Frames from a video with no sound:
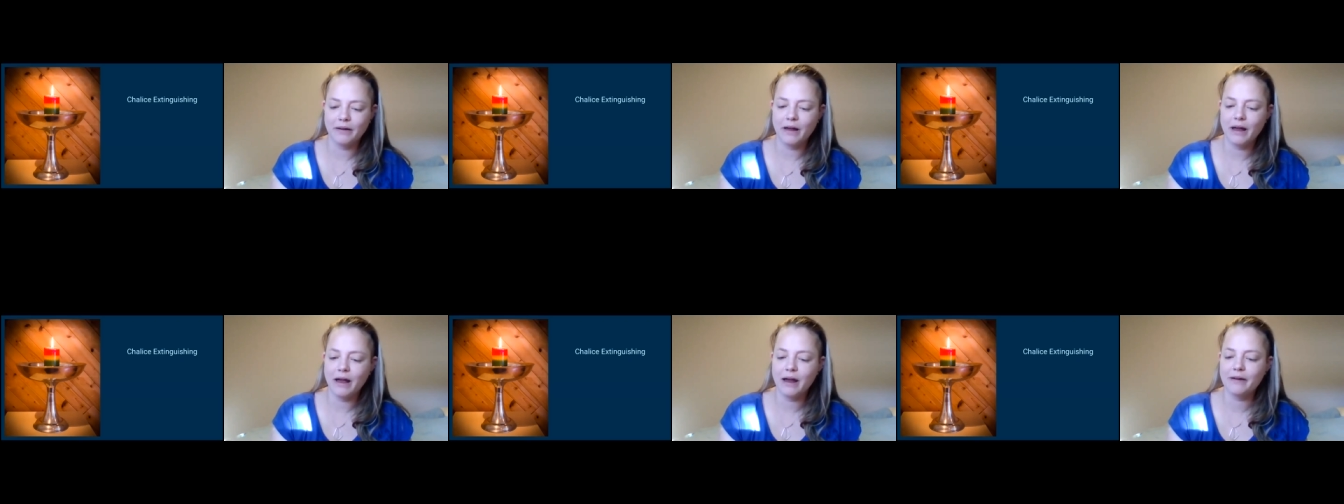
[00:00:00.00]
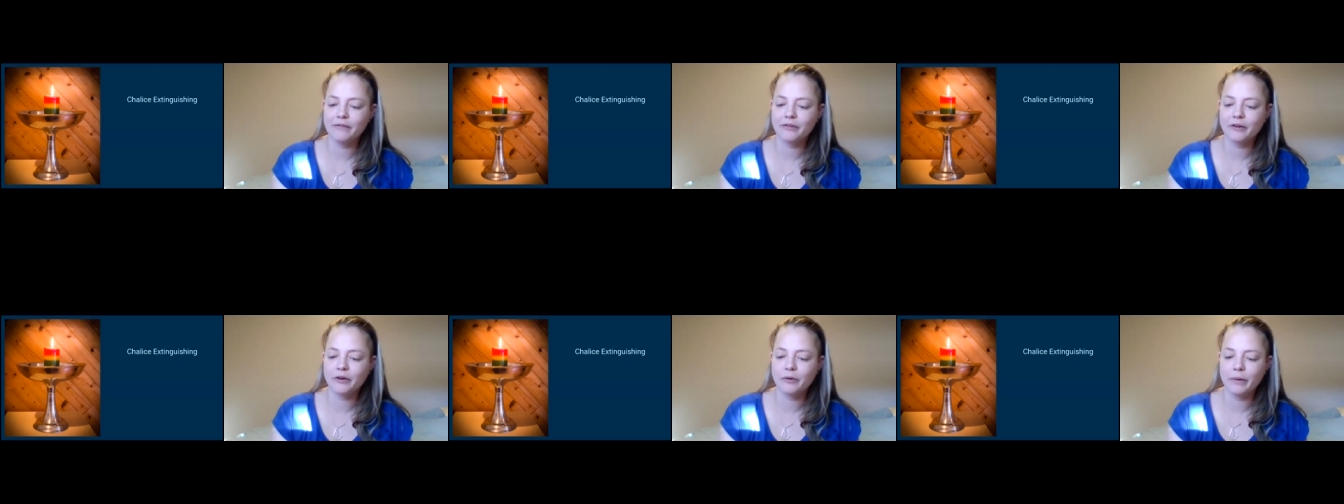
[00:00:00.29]

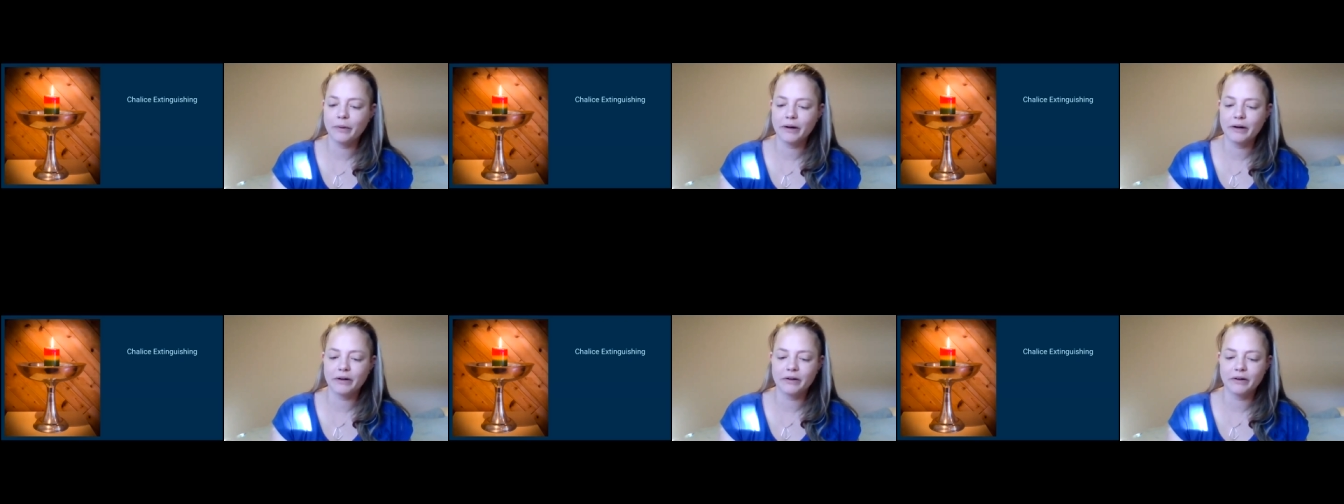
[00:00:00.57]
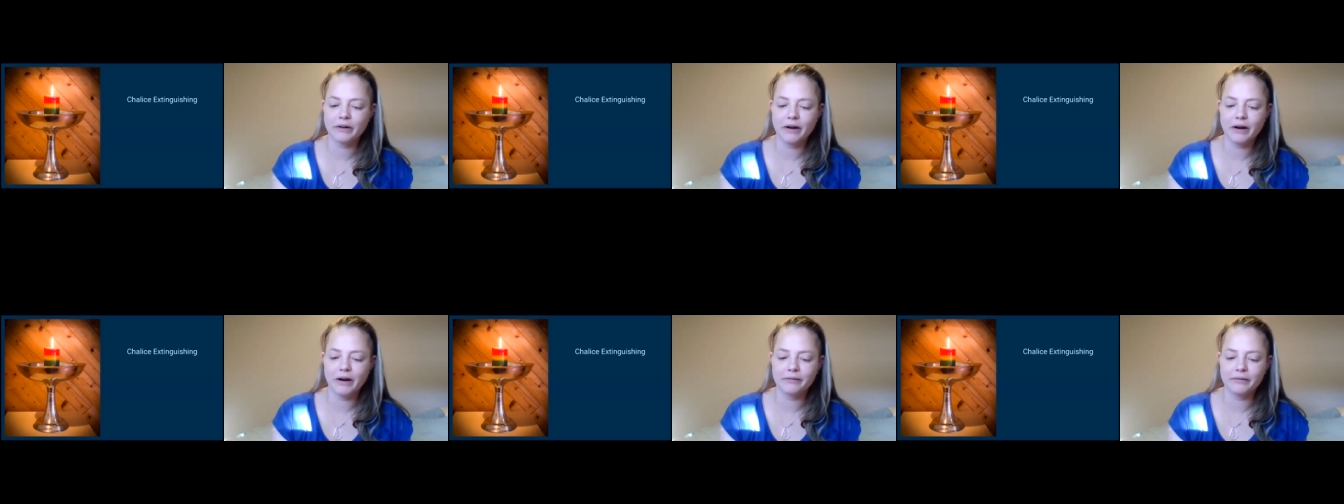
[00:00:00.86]

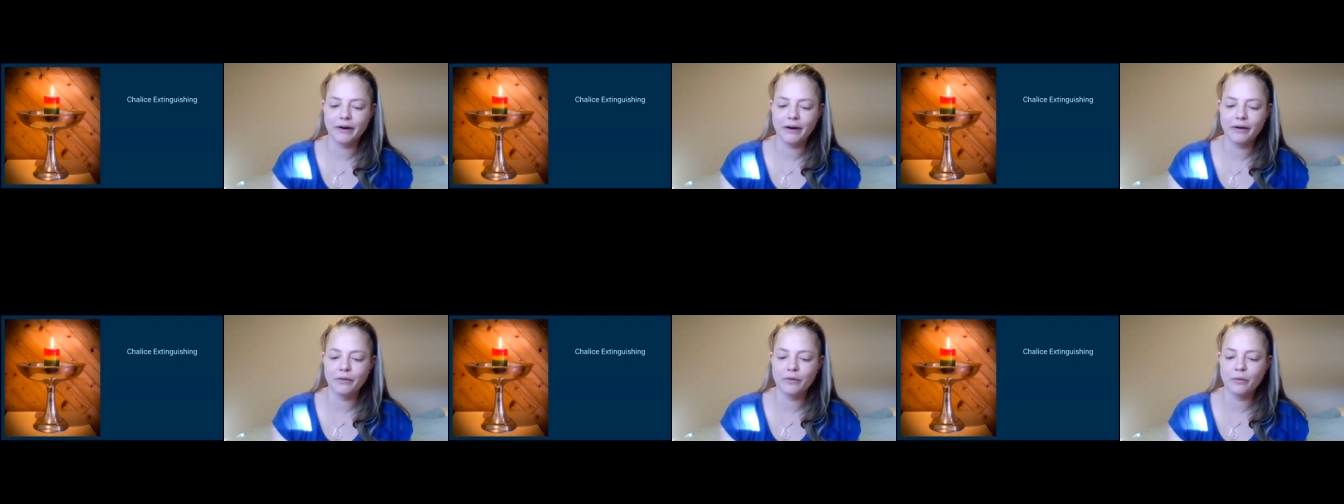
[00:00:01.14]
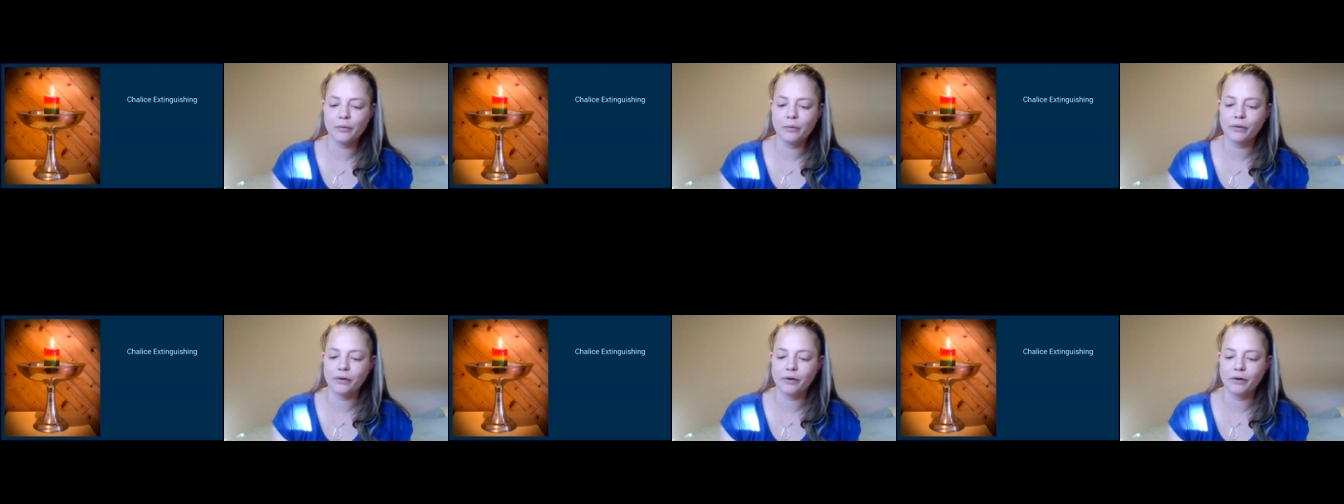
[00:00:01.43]
everywhere around the
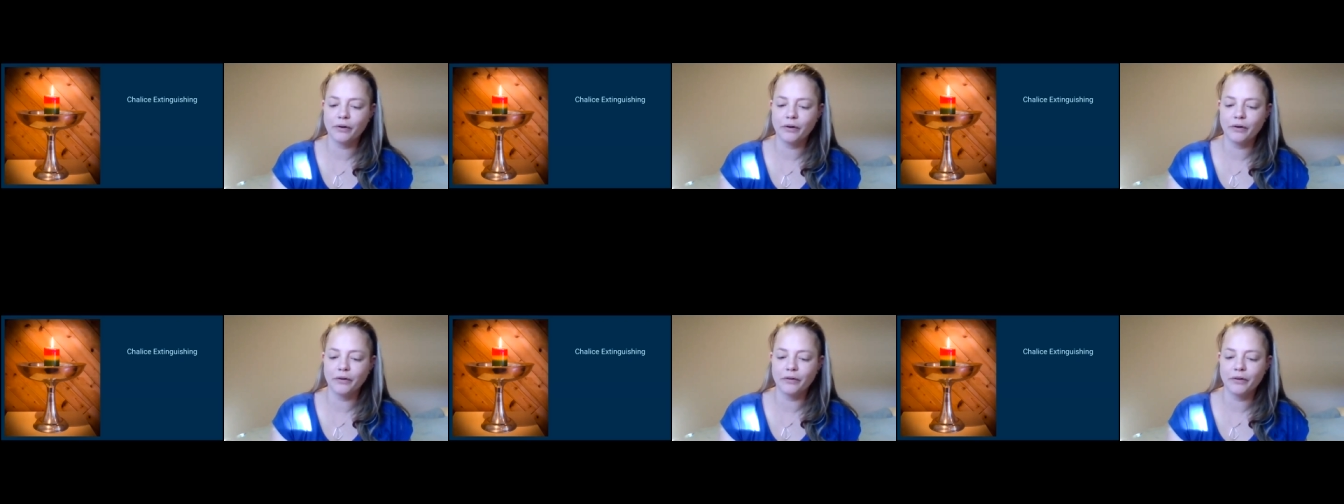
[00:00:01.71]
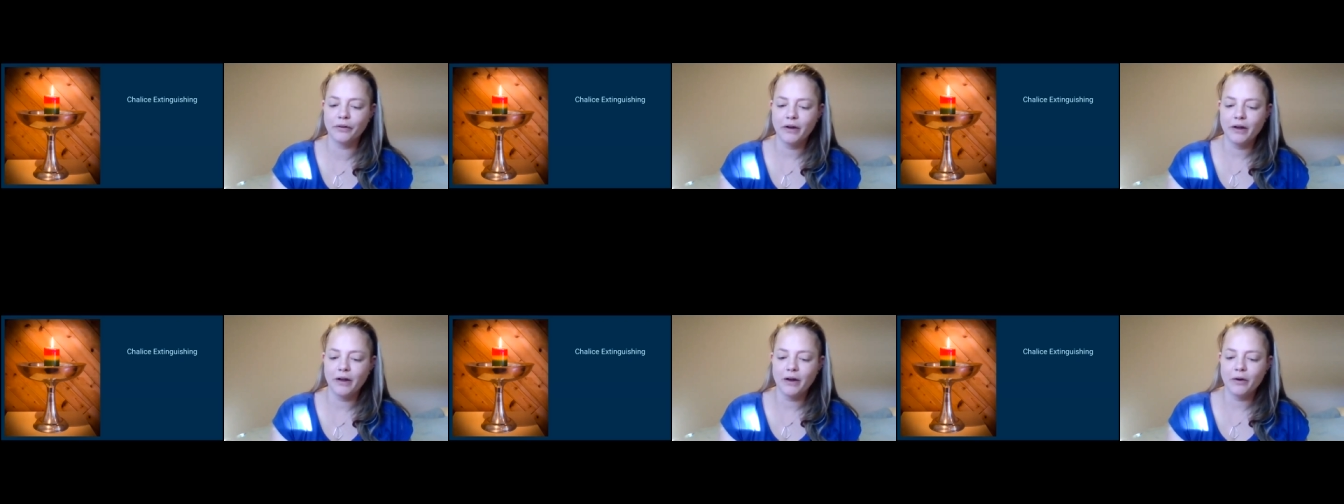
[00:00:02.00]

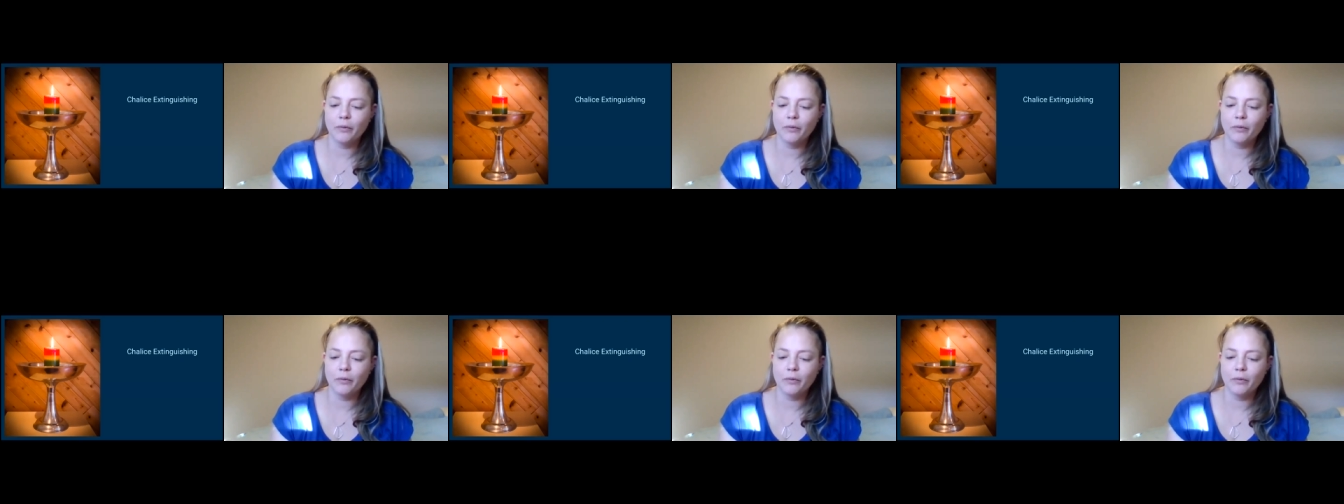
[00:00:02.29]
world